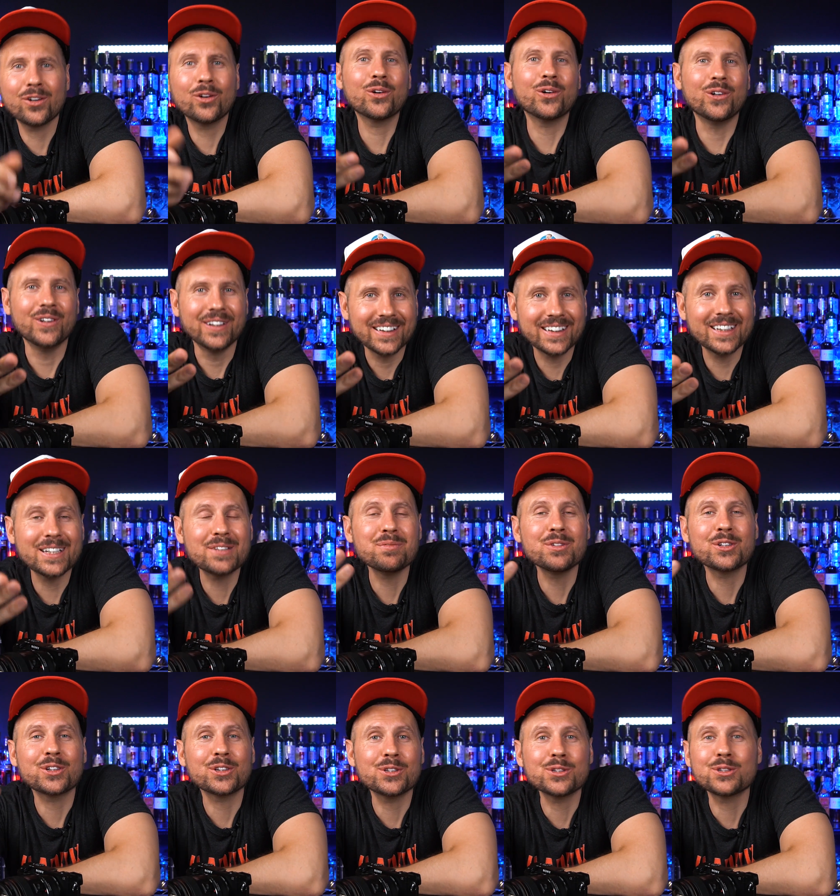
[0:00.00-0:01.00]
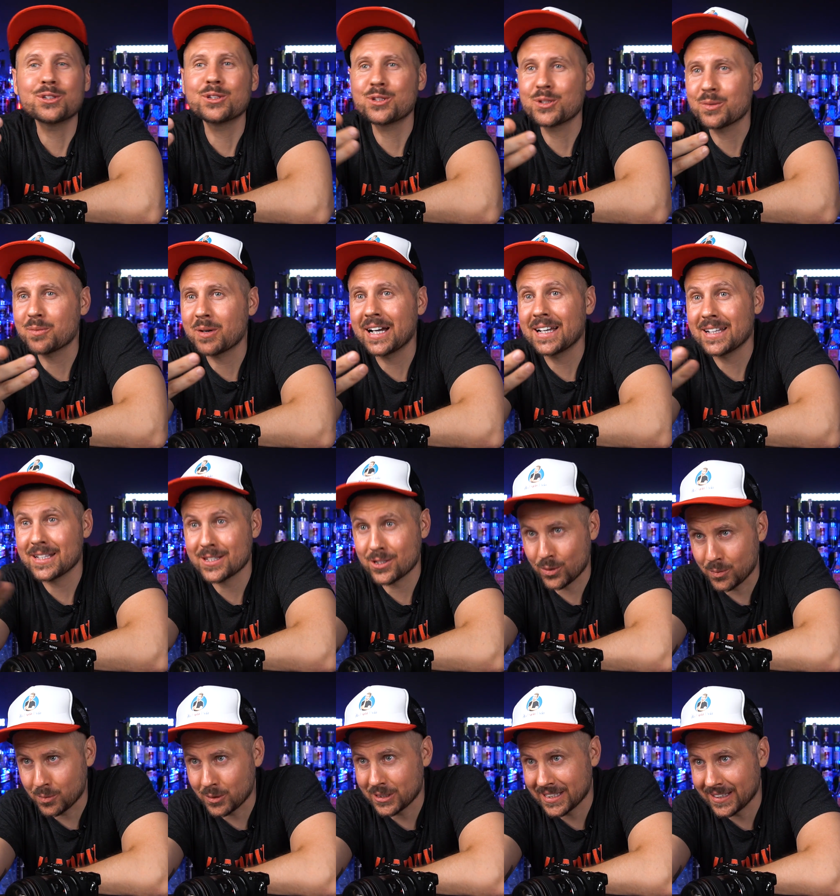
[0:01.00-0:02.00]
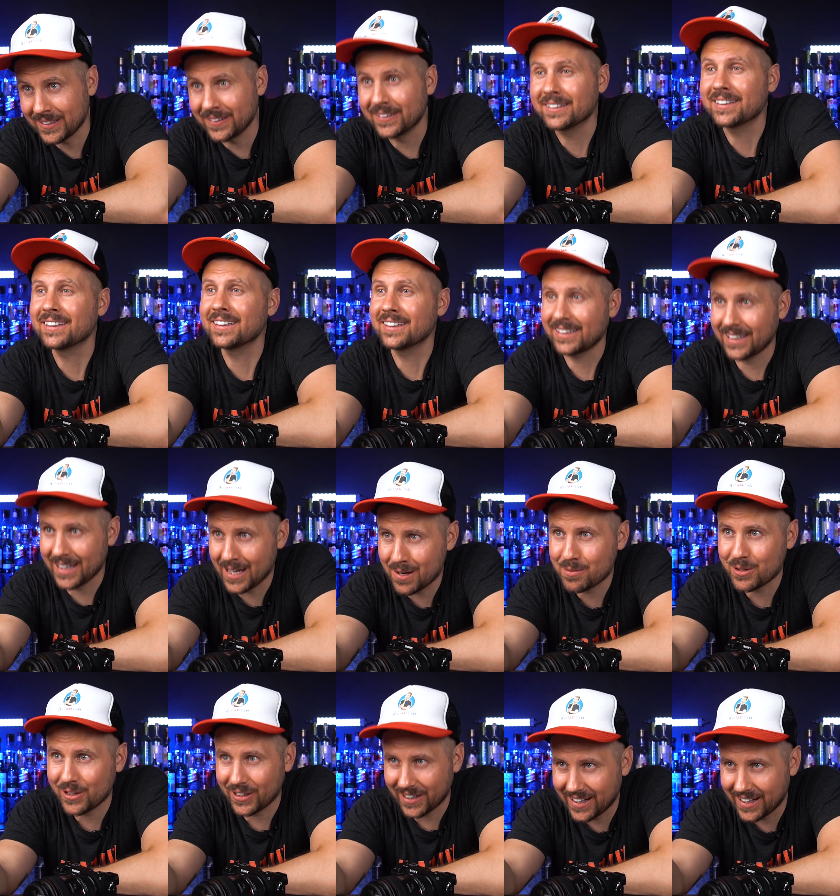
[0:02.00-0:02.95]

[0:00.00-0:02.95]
Oh, let me introduce you to my super talented camera